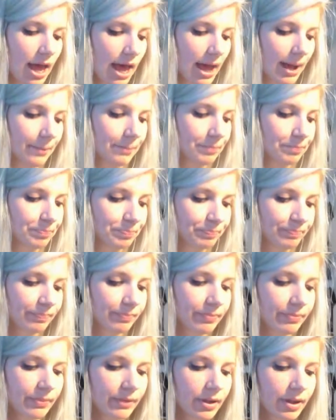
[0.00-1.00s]

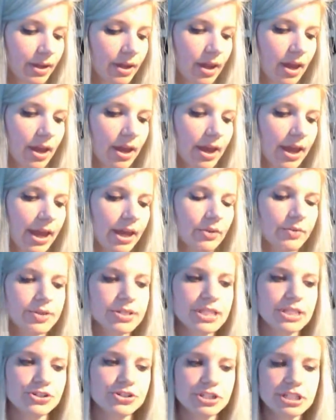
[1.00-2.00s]
And
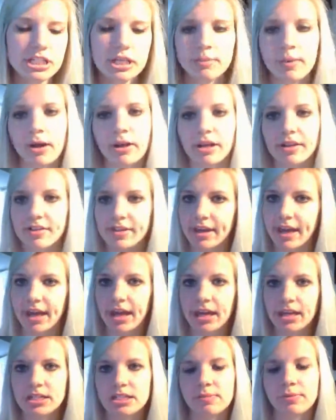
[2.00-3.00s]
what's interesting about like the
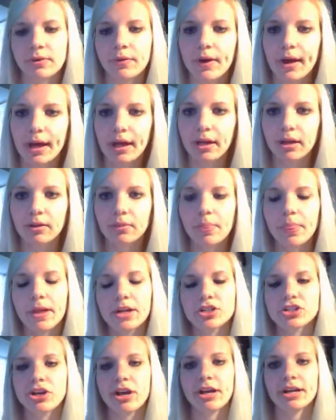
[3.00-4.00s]
KWL
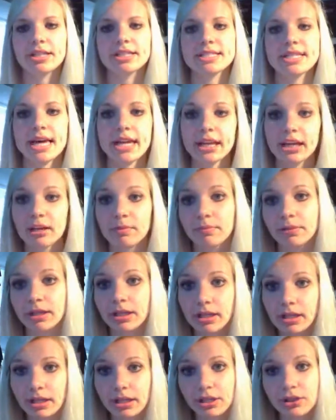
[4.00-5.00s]
chart is that it can
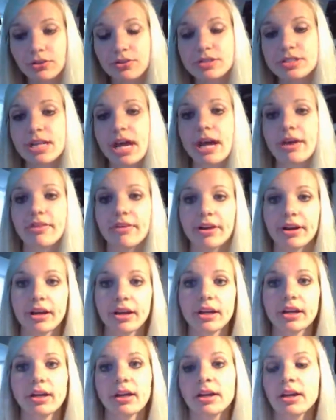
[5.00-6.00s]
be used
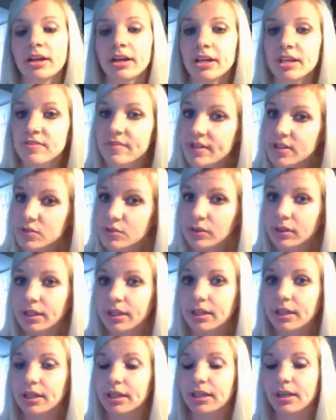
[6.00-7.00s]
either
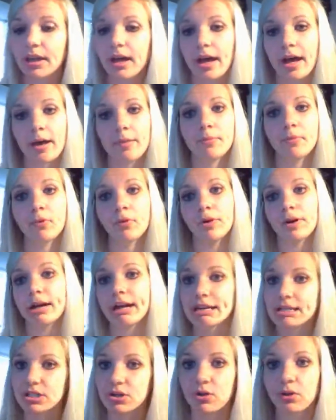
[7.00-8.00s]
individually or
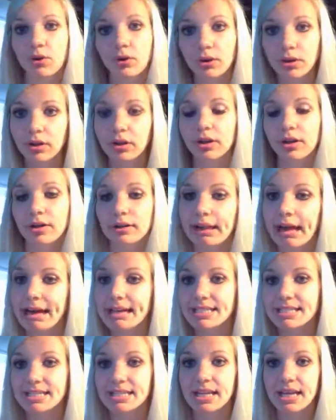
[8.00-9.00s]
as a whole
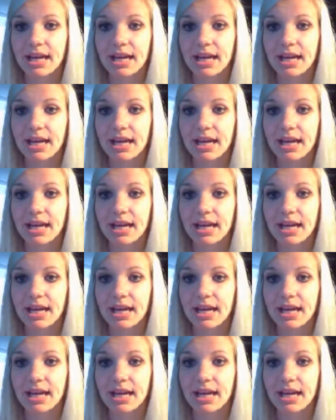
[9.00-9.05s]
class.